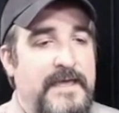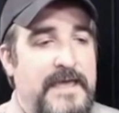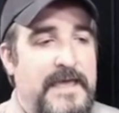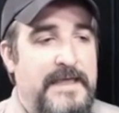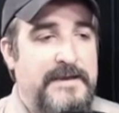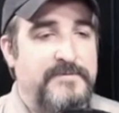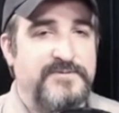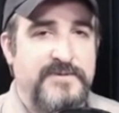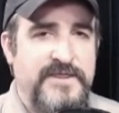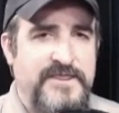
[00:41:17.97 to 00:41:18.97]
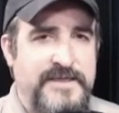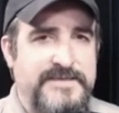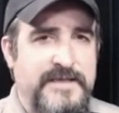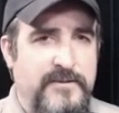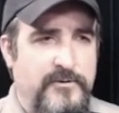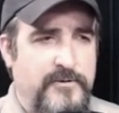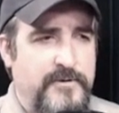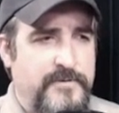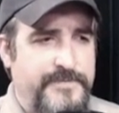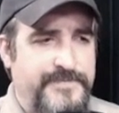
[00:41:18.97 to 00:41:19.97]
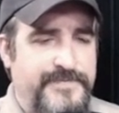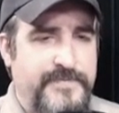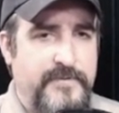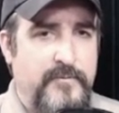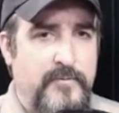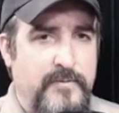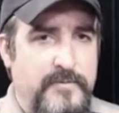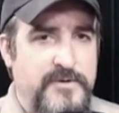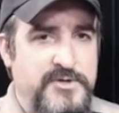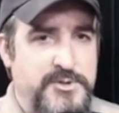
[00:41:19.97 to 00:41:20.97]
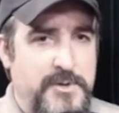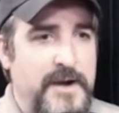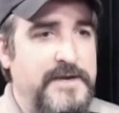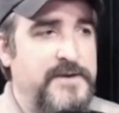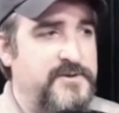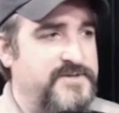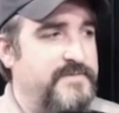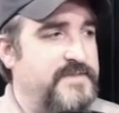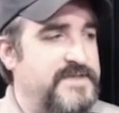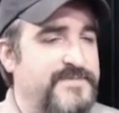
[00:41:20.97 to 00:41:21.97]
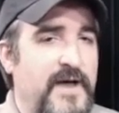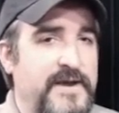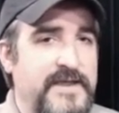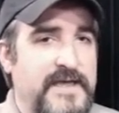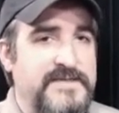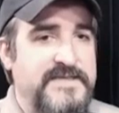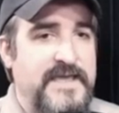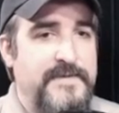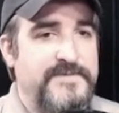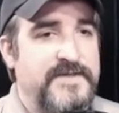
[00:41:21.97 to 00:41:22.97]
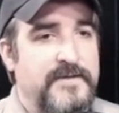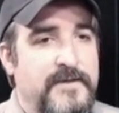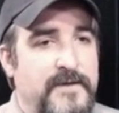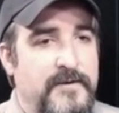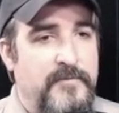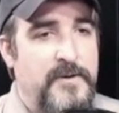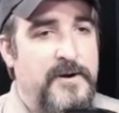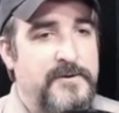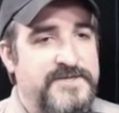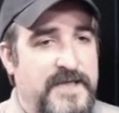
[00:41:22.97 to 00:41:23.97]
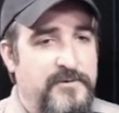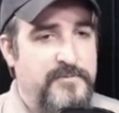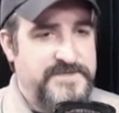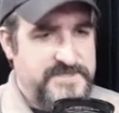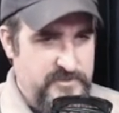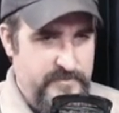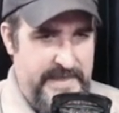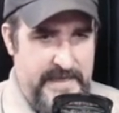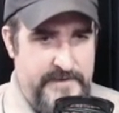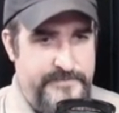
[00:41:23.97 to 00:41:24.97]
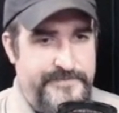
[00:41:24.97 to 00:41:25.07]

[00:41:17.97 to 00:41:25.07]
And that was one of the things I learned trying to do some of these podcast games when our sound was so bad.